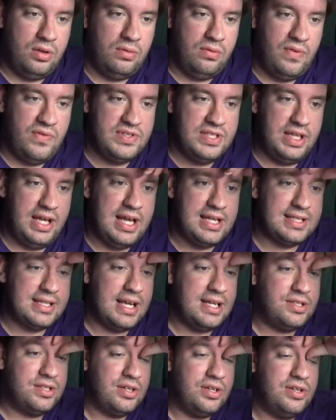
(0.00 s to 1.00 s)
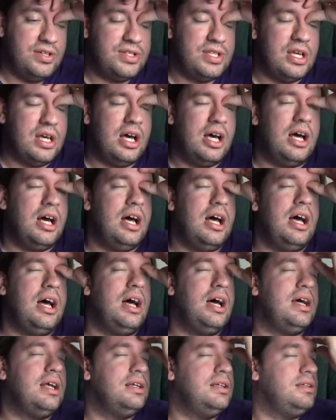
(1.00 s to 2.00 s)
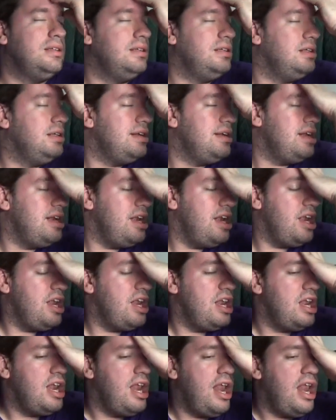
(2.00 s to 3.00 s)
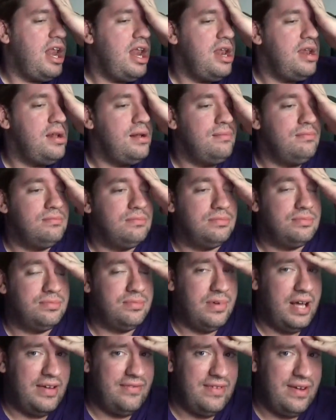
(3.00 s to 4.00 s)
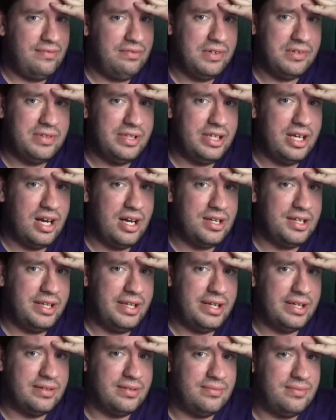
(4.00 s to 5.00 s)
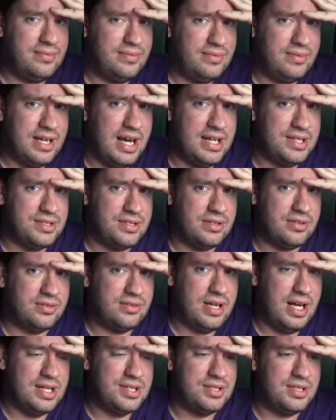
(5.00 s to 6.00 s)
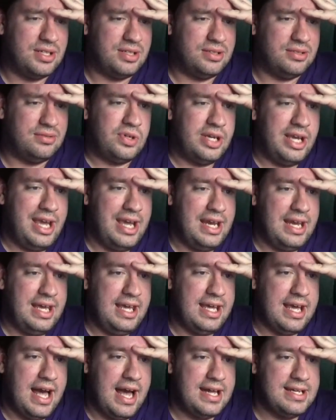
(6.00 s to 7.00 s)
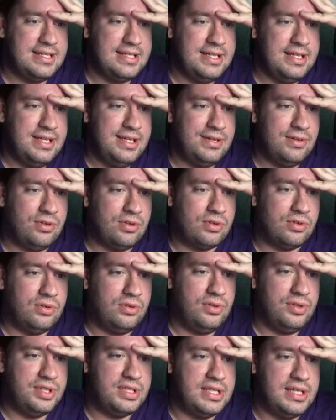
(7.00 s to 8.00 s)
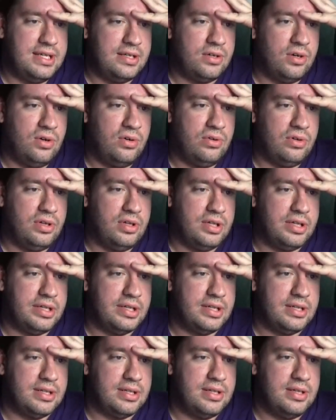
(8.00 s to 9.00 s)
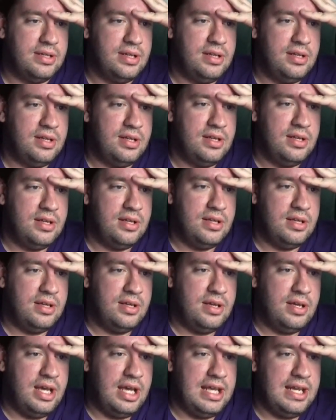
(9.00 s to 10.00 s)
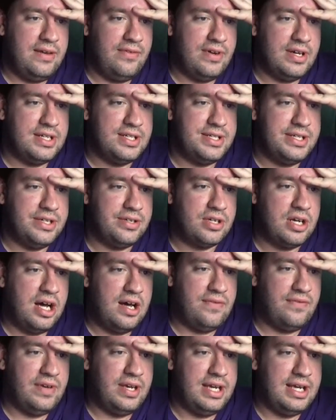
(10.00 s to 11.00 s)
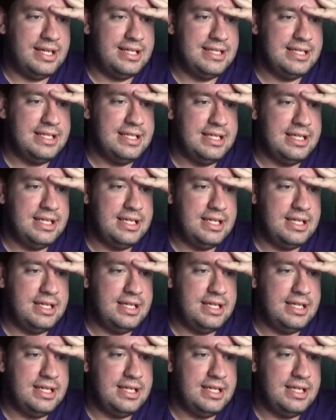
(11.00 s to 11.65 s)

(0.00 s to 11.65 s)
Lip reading: What was the last concert you saw? I've never really gone to, like, a concert. 80. Hot tea or cold tea? Cold. 81. Tea or coffee? Tea.